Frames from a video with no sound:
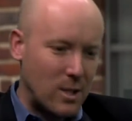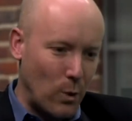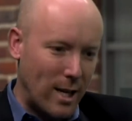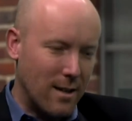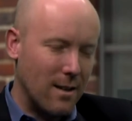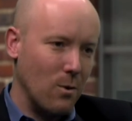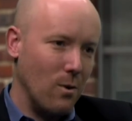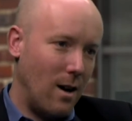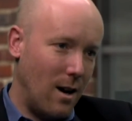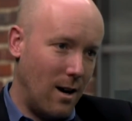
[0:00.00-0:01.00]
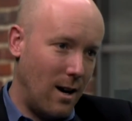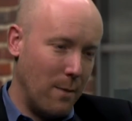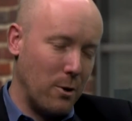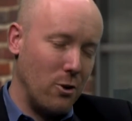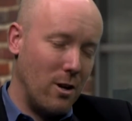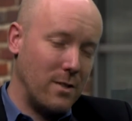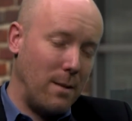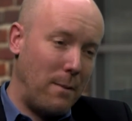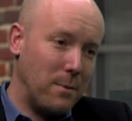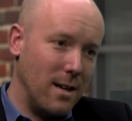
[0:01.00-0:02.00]
week, I'm going to have some
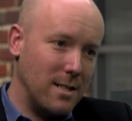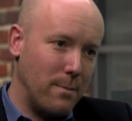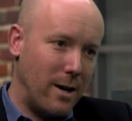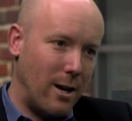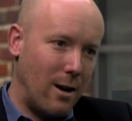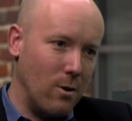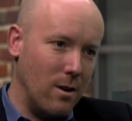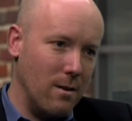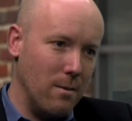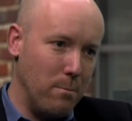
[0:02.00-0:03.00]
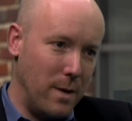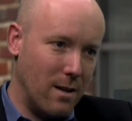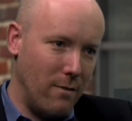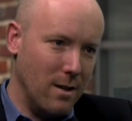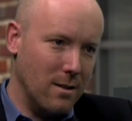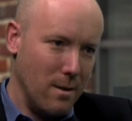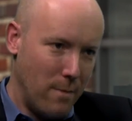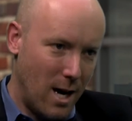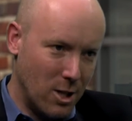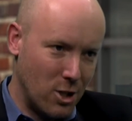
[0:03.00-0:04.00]
updates about our big event in
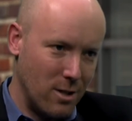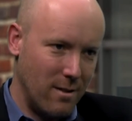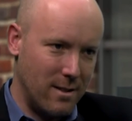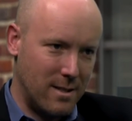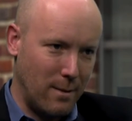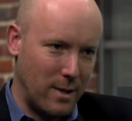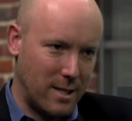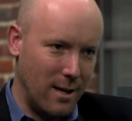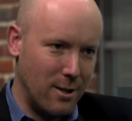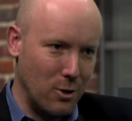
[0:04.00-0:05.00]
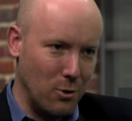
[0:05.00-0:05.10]
March. There's some exciting news.